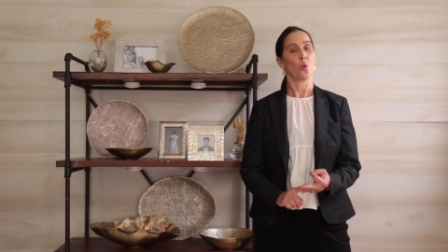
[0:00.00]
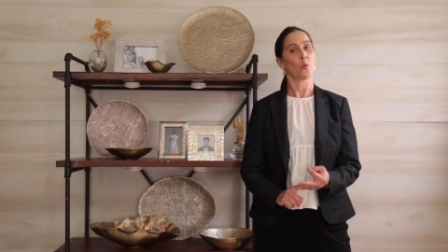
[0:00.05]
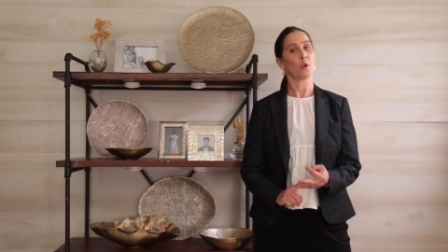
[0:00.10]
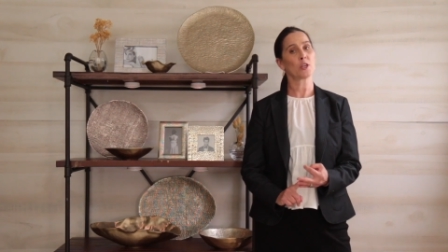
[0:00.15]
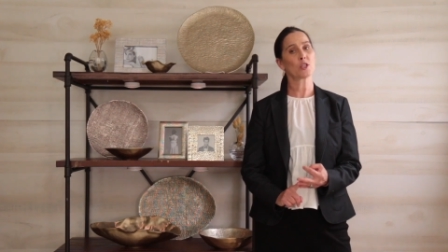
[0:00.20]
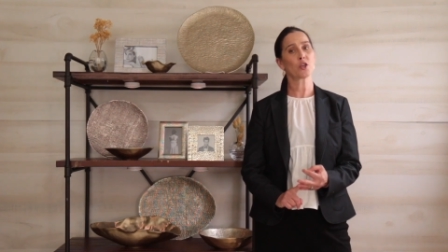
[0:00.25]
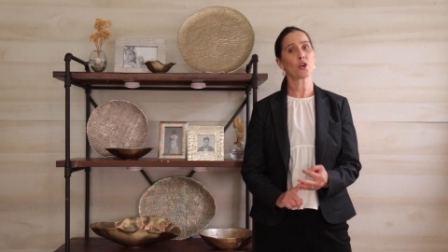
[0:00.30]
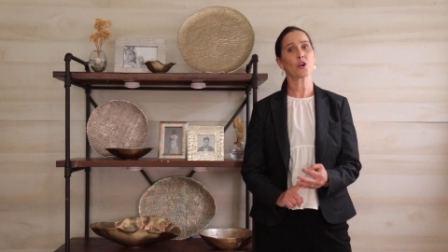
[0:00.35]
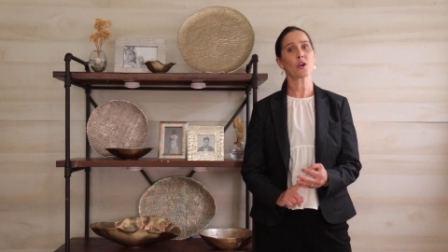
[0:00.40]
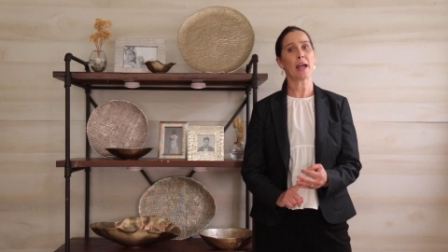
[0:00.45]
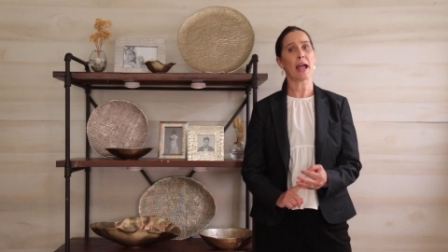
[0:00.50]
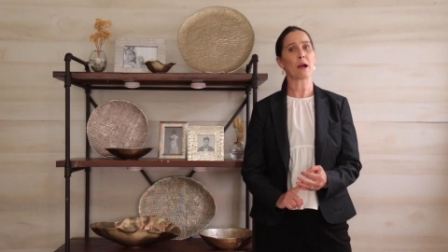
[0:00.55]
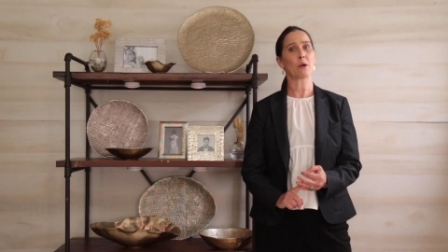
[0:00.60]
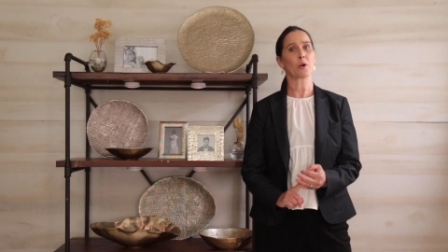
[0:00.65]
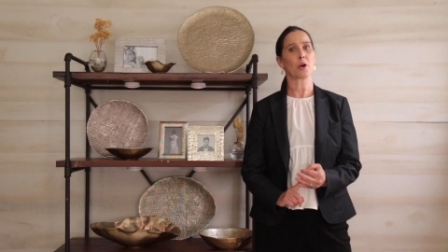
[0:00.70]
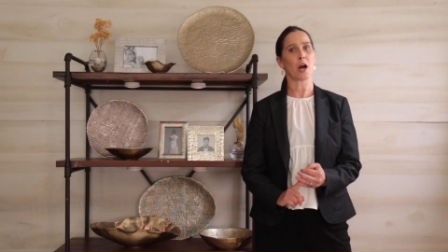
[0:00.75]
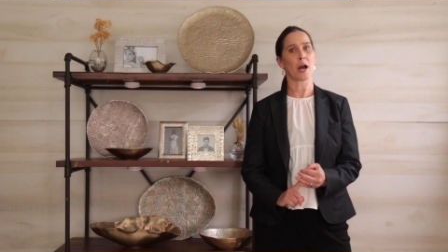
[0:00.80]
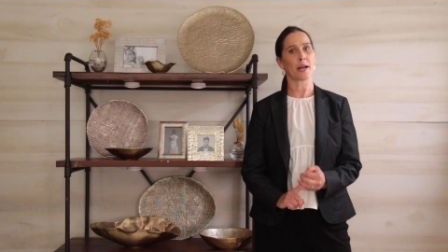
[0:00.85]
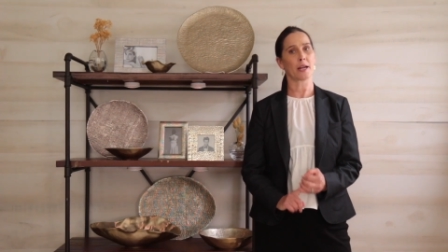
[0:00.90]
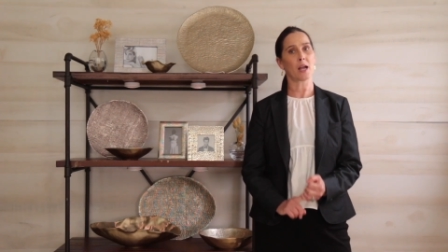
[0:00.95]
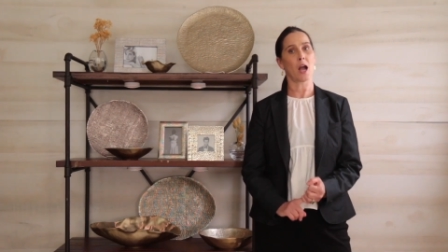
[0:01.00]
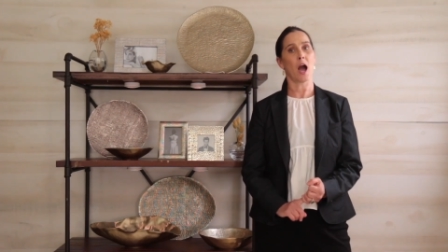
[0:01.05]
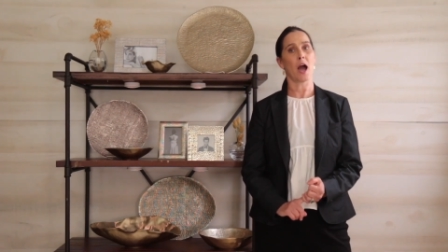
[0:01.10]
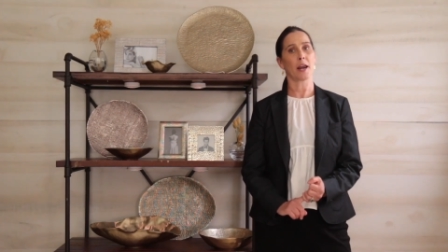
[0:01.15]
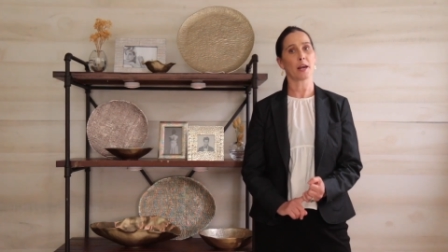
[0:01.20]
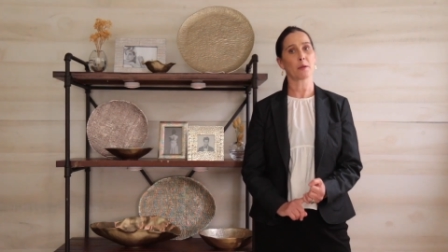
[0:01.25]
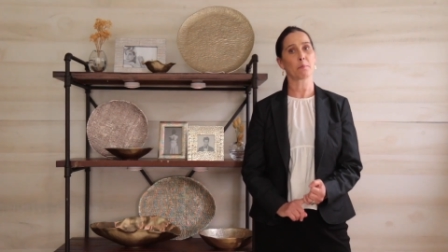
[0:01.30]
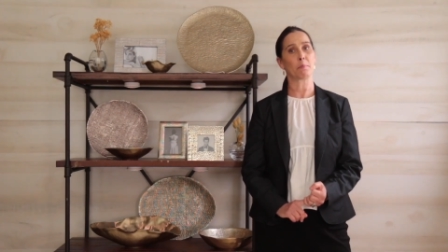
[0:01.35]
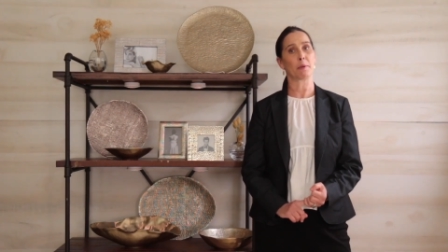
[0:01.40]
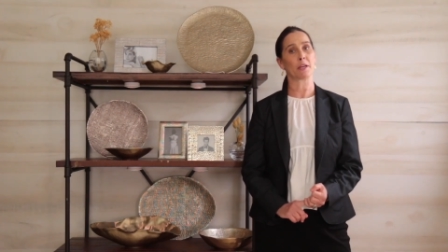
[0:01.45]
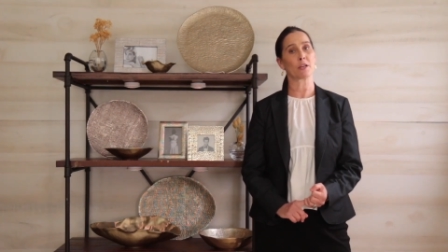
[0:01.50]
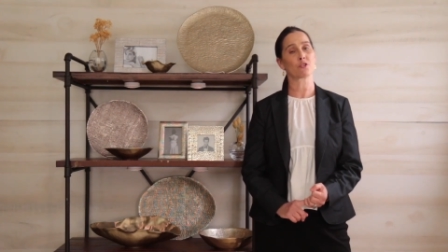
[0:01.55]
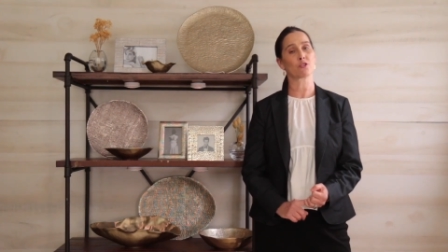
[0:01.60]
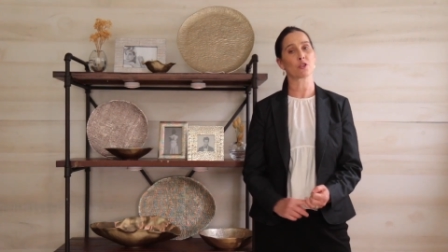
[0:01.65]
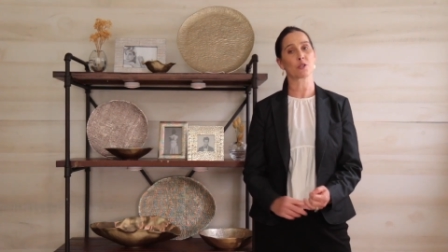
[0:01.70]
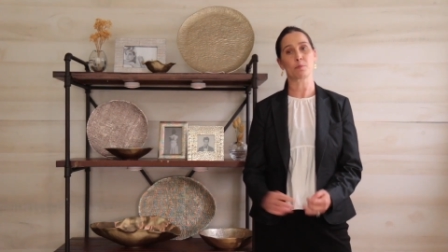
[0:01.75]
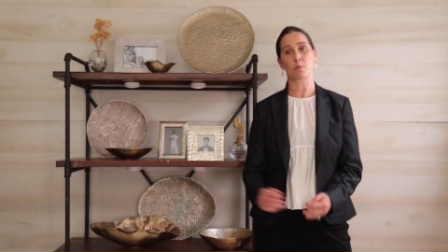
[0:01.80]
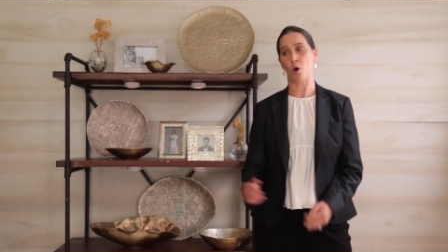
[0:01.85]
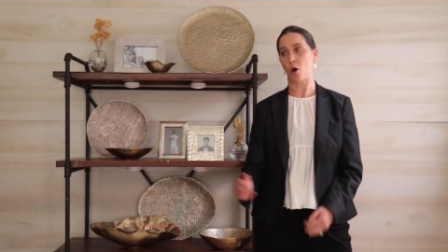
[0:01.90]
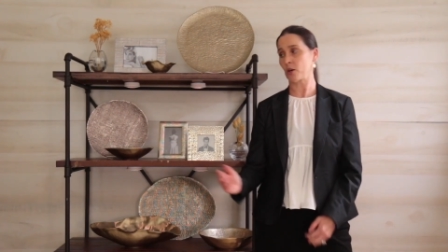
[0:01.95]
We took our iconic
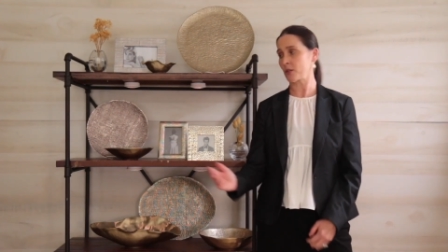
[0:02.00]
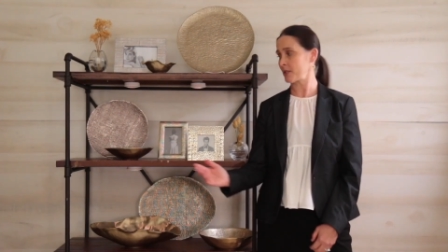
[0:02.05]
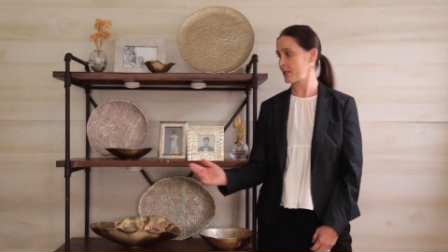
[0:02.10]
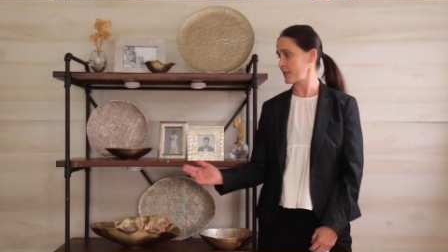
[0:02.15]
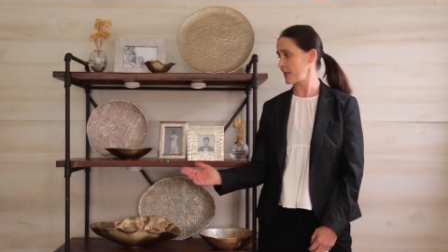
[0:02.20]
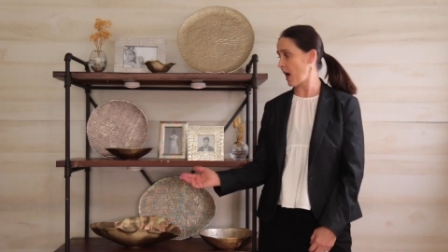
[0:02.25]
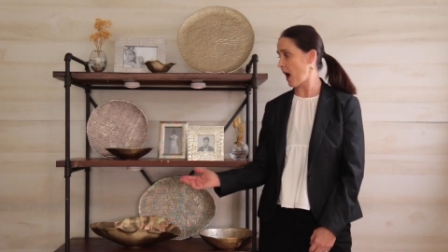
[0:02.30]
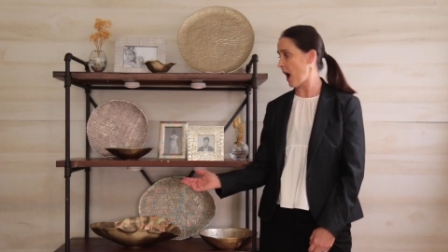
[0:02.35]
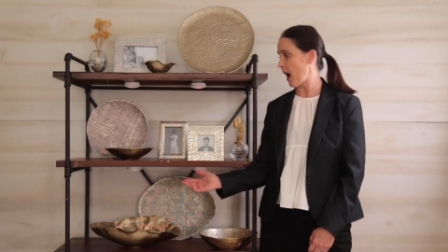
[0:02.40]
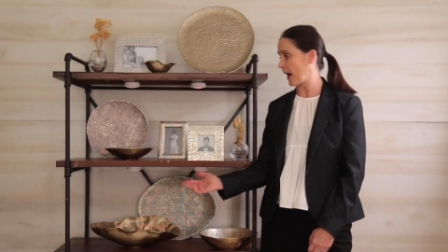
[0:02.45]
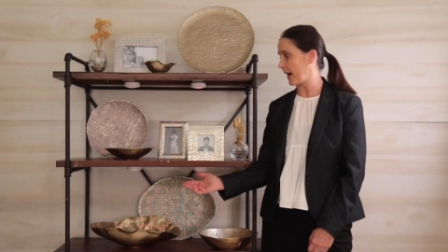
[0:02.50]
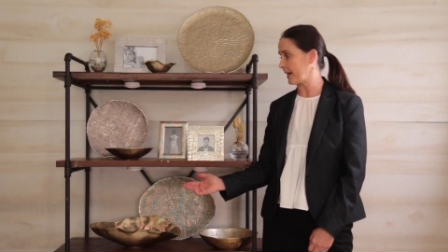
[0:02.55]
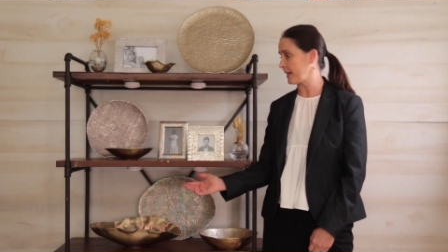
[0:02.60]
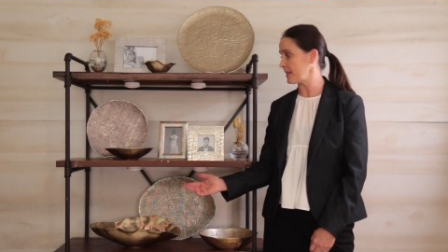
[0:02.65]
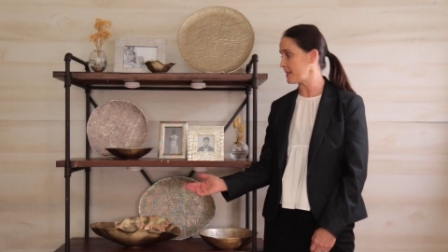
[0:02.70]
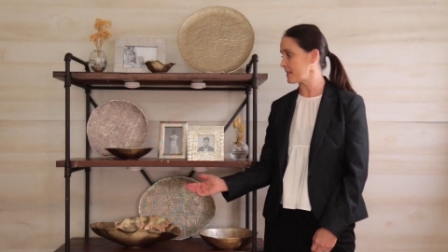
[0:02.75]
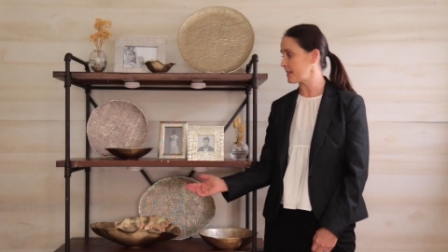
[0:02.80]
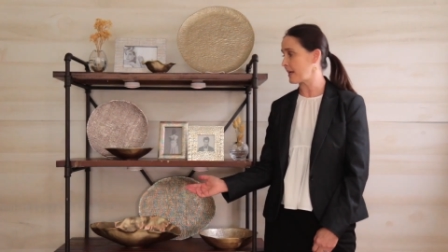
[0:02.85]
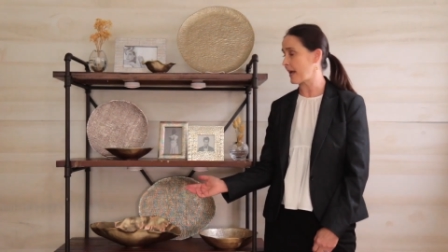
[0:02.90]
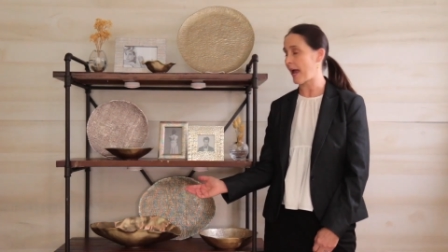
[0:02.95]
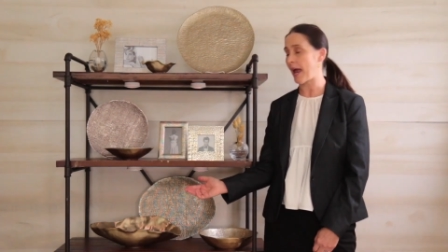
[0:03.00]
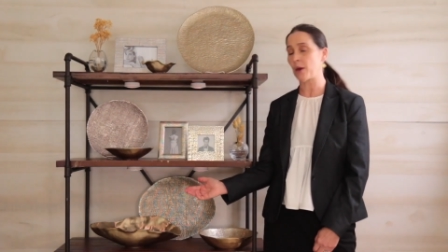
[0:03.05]
Beatriz Ball designs